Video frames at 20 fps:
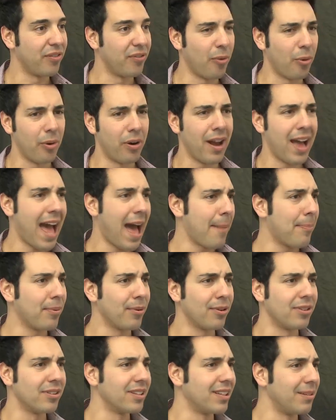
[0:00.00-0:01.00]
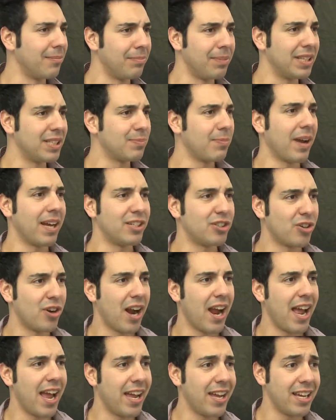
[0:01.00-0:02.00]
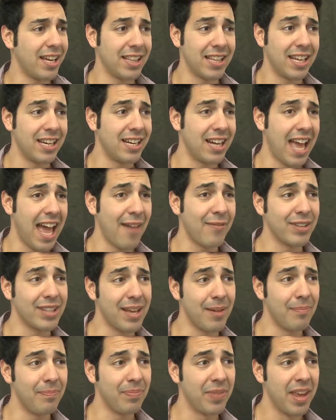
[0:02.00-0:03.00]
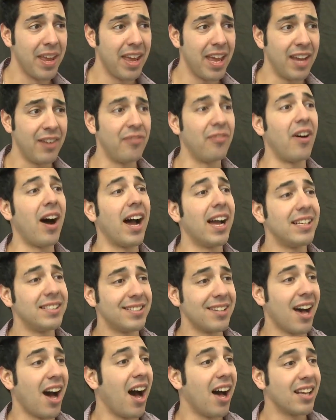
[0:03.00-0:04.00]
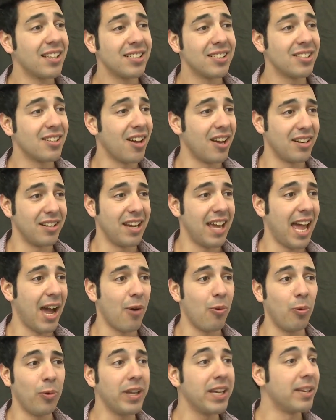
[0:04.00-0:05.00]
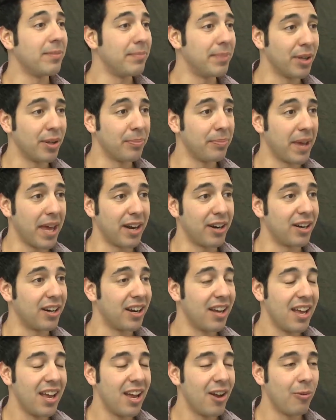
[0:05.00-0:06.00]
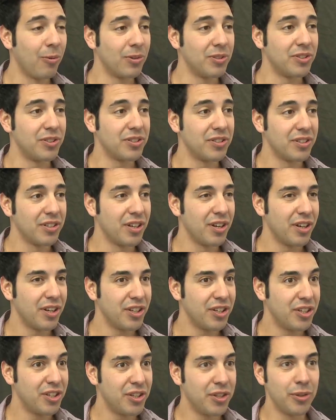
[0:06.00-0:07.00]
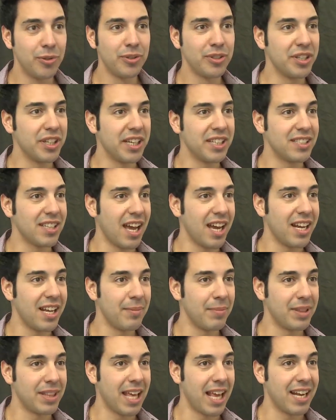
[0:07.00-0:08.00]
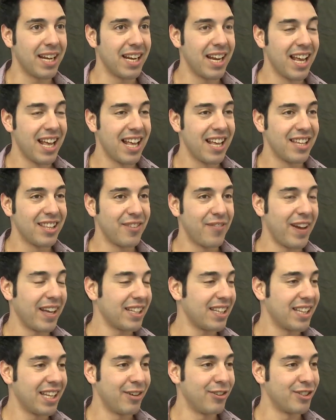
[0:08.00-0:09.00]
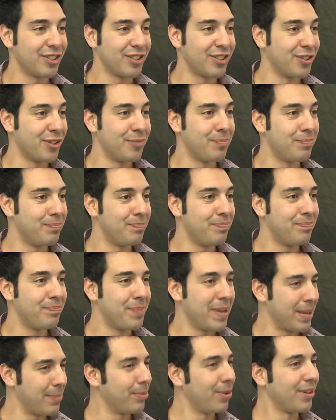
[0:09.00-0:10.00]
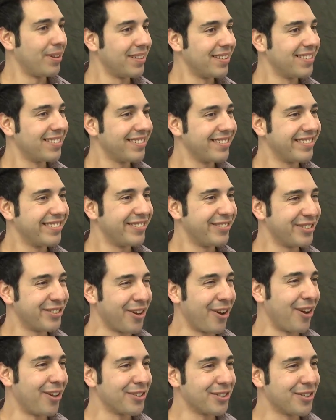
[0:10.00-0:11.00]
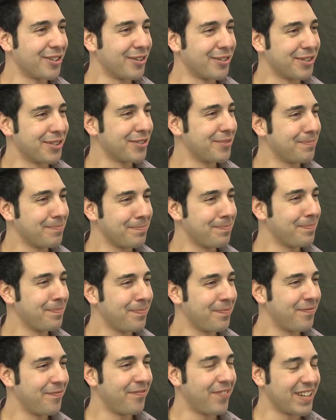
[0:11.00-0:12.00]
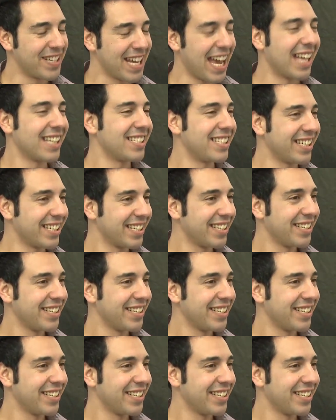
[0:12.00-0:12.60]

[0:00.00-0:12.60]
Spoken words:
for Apple and Beats by Dre, and then having them advise us on how we can build better was hugely exciting. But then the fact that they were just good people was also just fantastic.